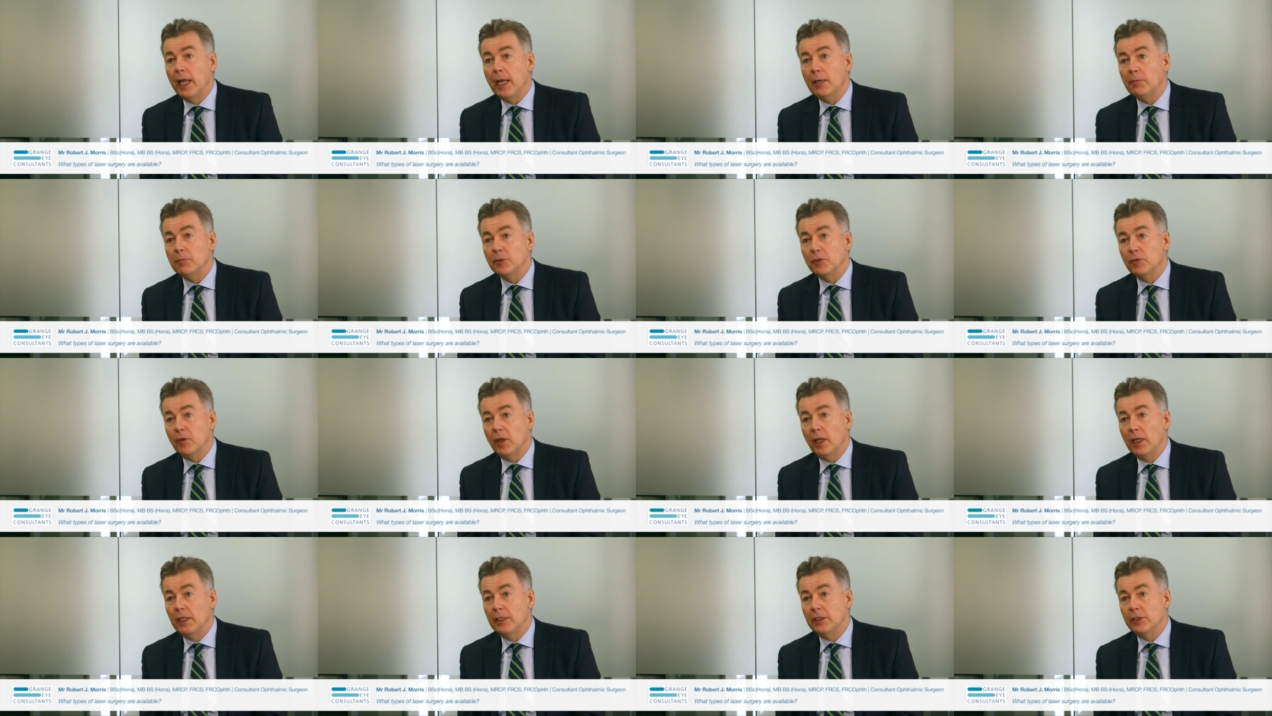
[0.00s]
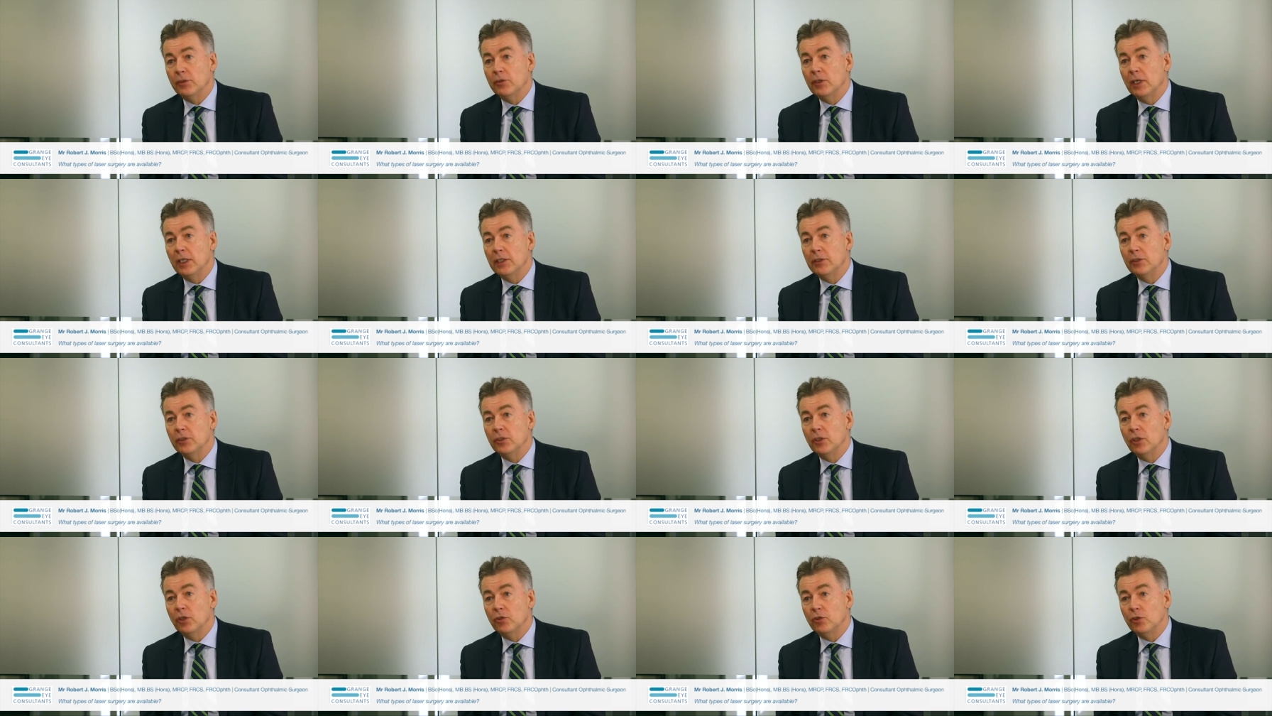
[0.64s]
names for laser eye
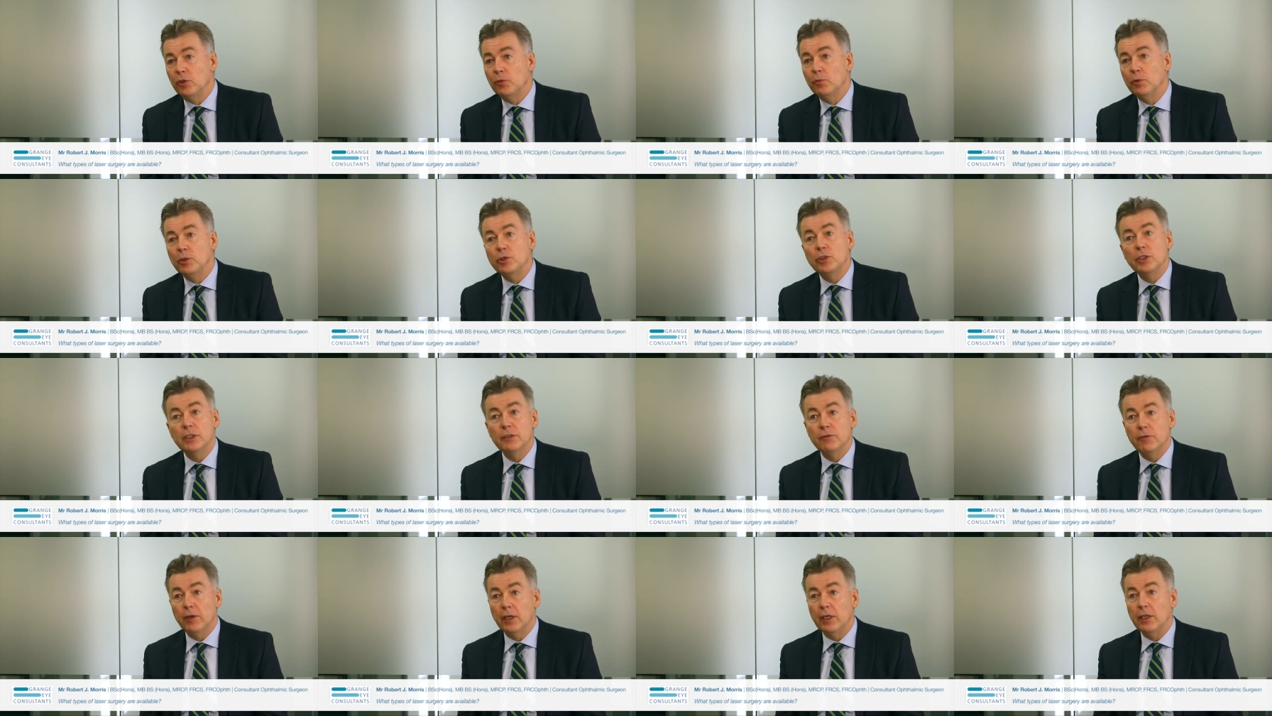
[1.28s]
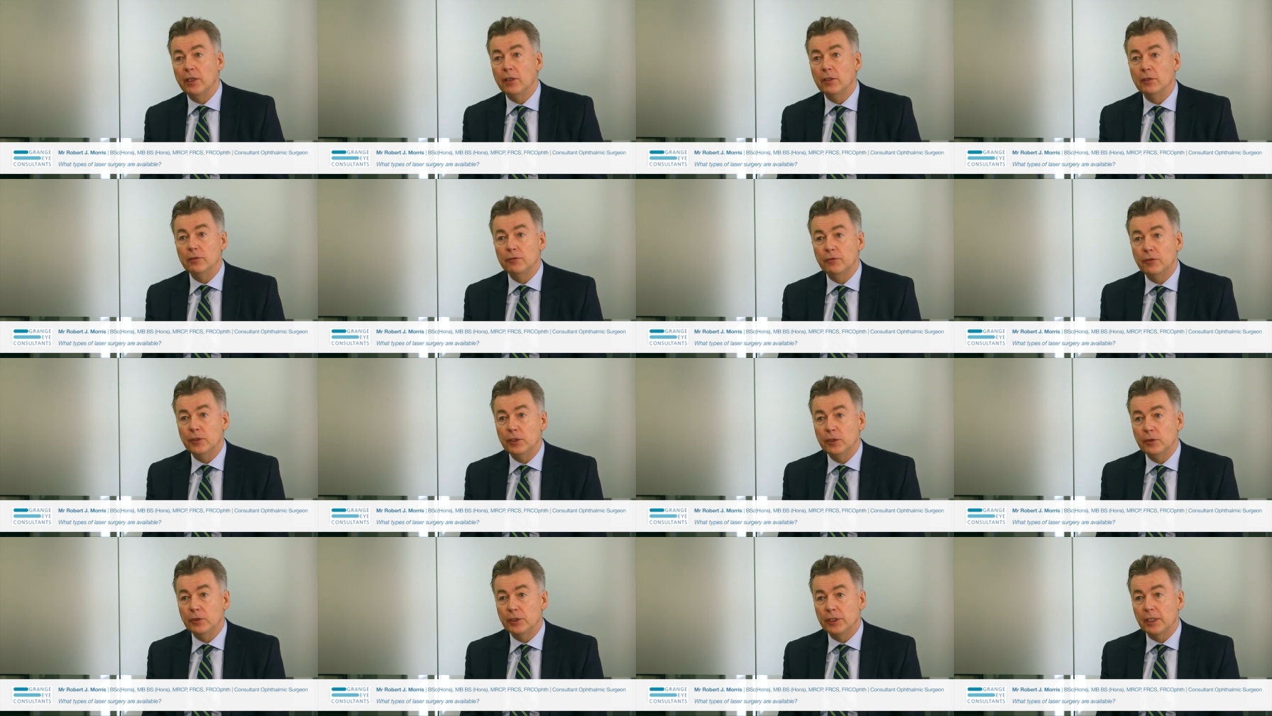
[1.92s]
surgery, which is very
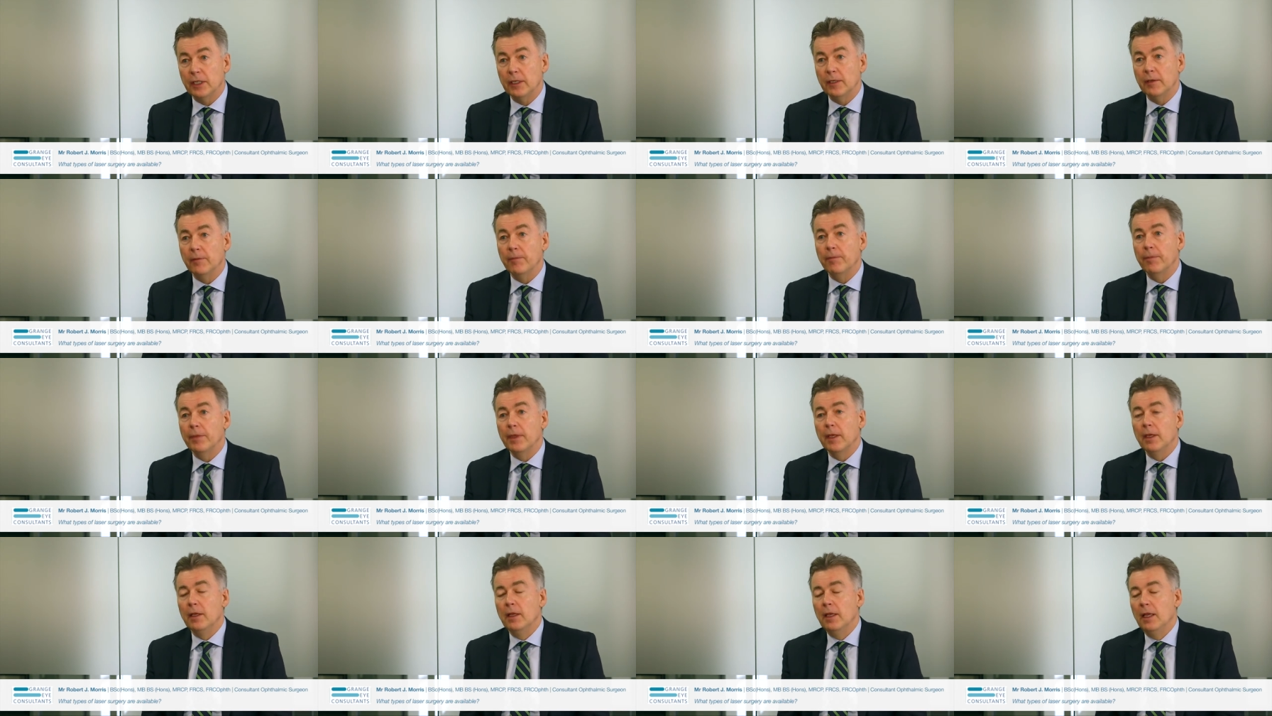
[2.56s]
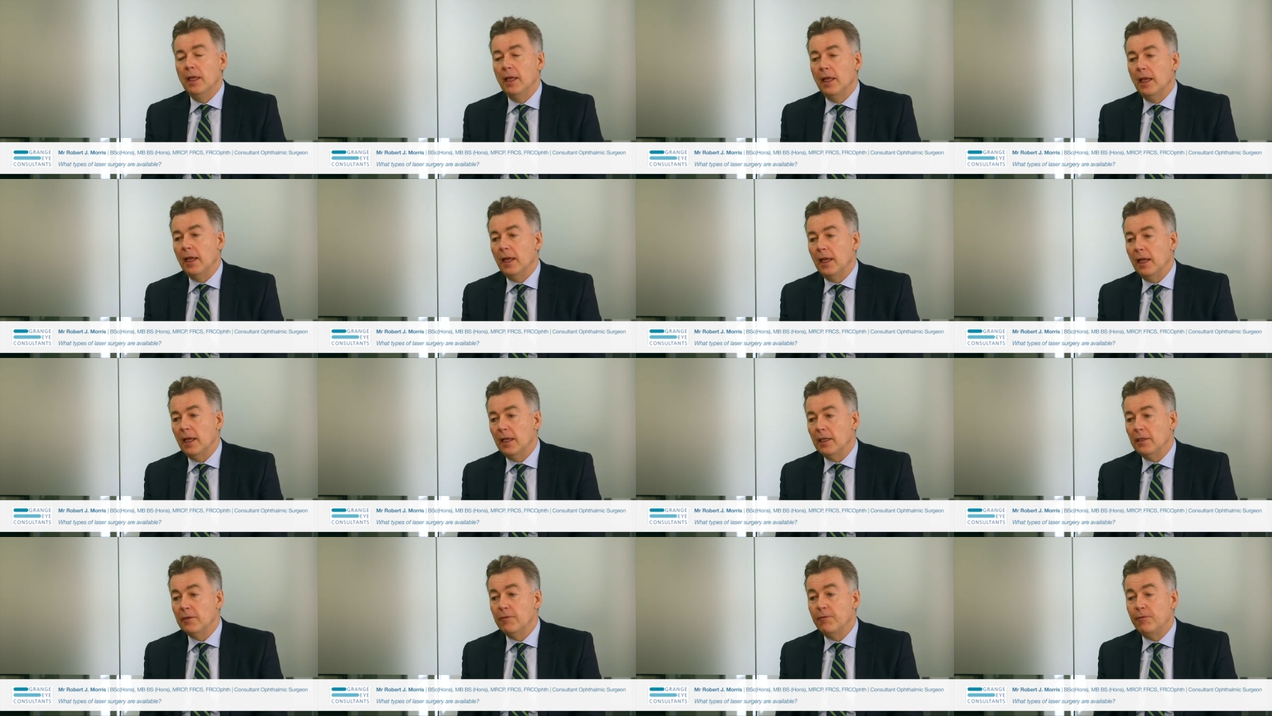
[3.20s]
confusing.
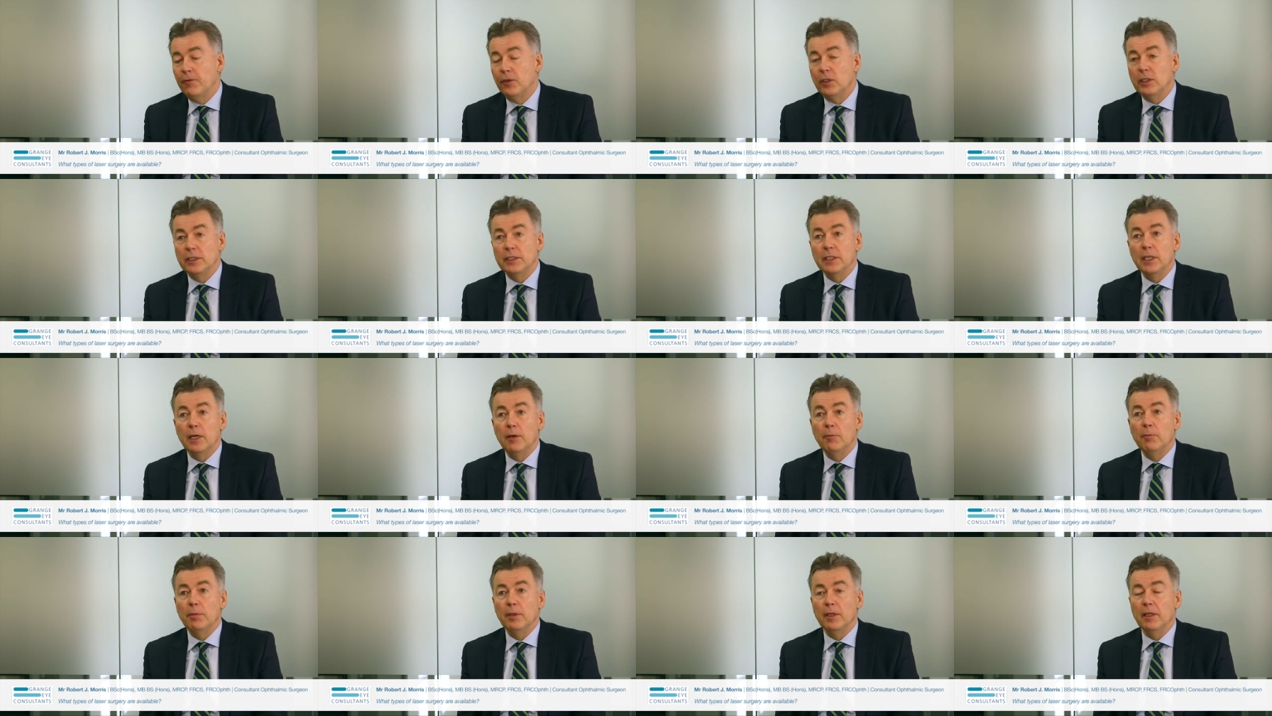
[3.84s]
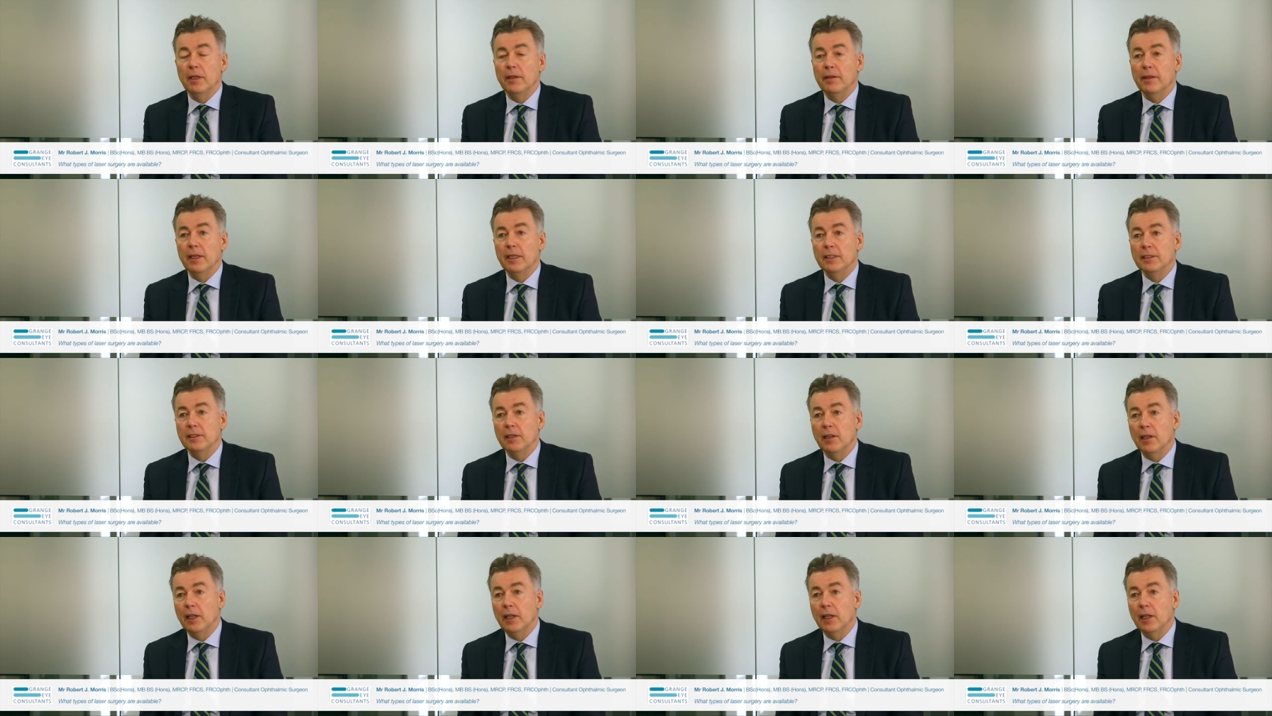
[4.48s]
For example, there's